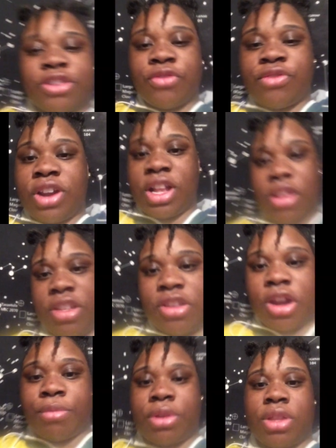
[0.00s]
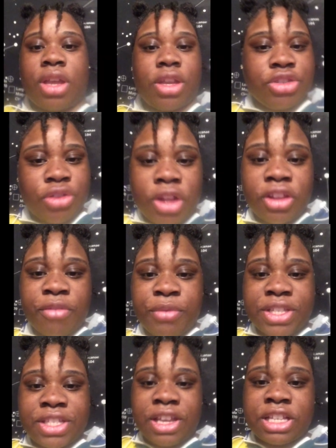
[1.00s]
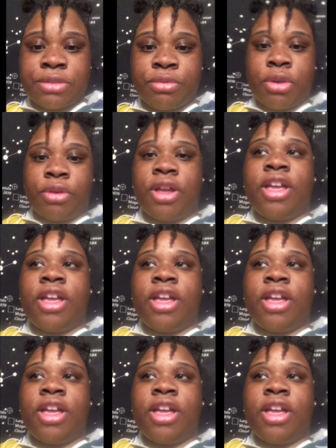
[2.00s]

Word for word: the whole point. I just thought about that. Cause, you know, I love BTS, but